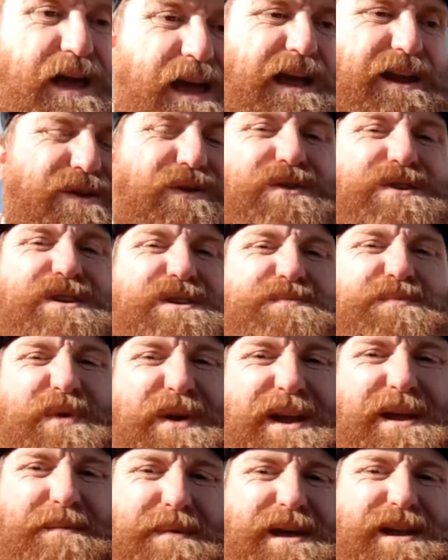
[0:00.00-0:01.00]
In order to
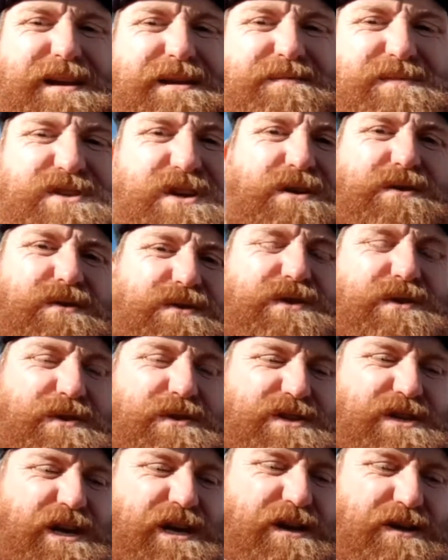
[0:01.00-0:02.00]
bring him in, I'm told
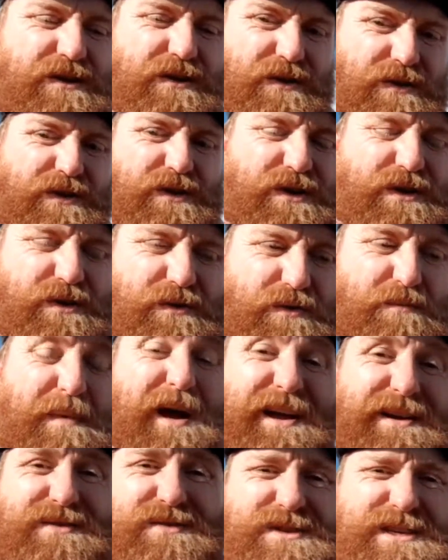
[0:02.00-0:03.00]
that, or
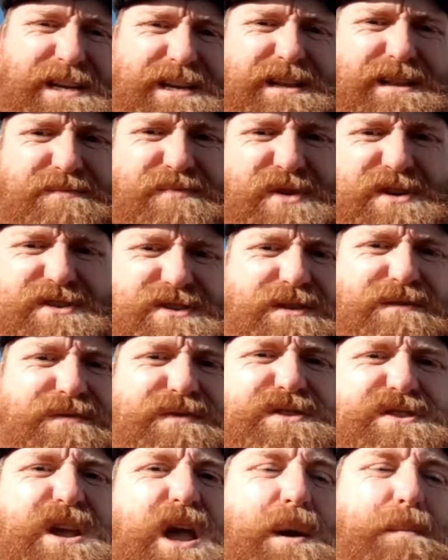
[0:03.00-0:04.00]
Michael said in the press
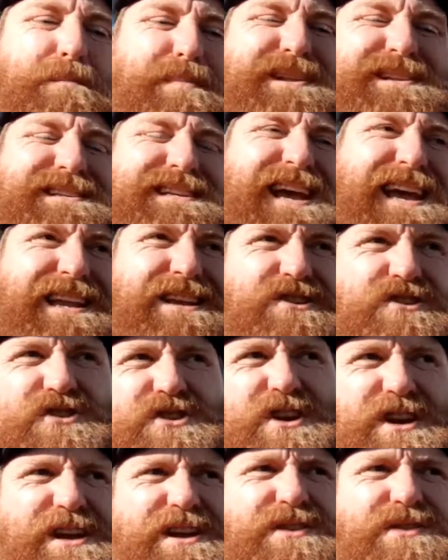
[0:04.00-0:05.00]
conference,
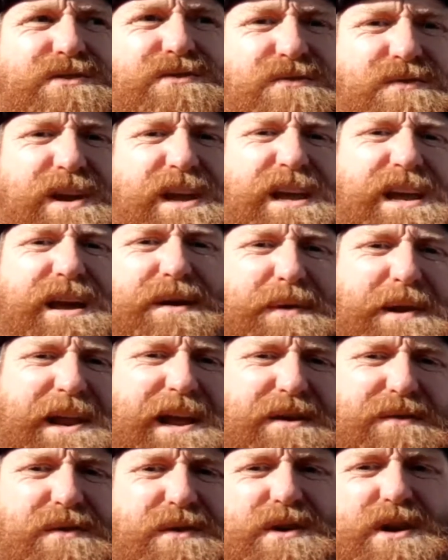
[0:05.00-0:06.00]
potentially 3 going
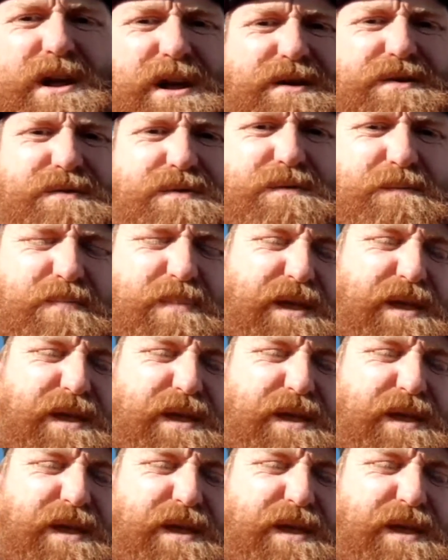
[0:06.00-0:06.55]
out on loan.